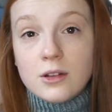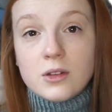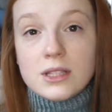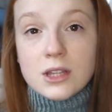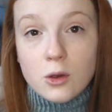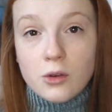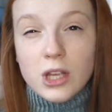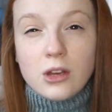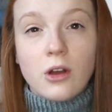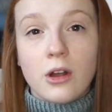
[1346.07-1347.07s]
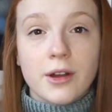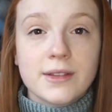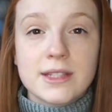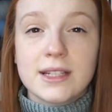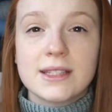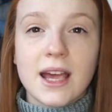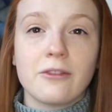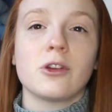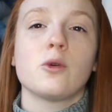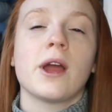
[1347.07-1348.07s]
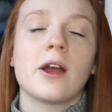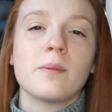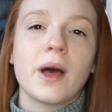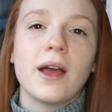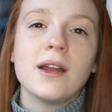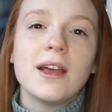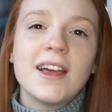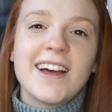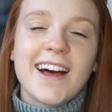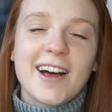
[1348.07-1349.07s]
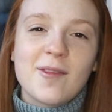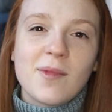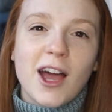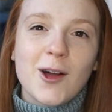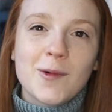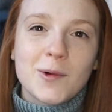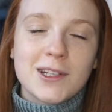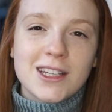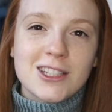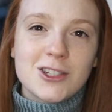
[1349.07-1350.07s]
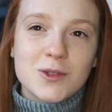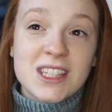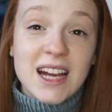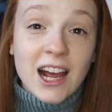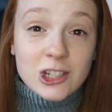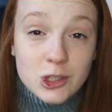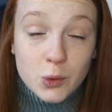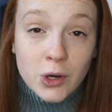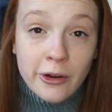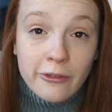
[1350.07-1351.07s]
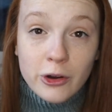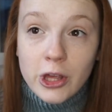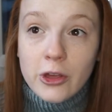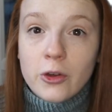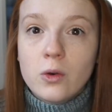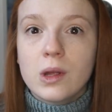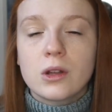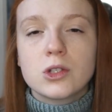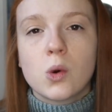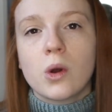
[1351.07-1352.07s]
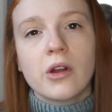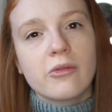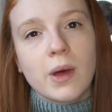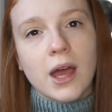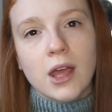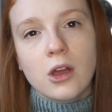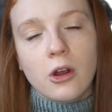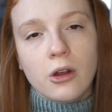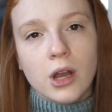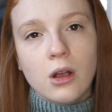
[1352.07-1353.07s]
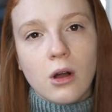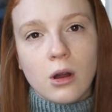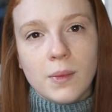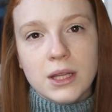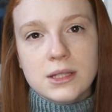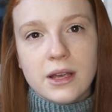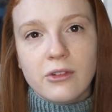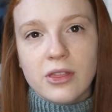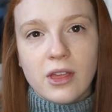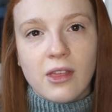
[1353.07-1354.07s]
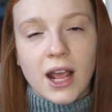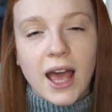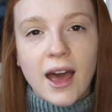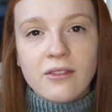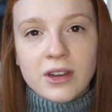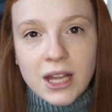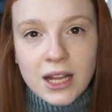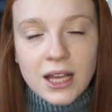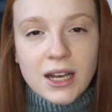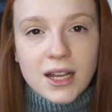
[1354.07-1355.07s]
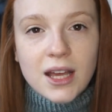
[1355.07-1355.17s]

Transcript: You can see the green yarns, and it's everywhere. But I hope one day to do a stash tour for you, and a tour of my current garments, everything that I have knitted.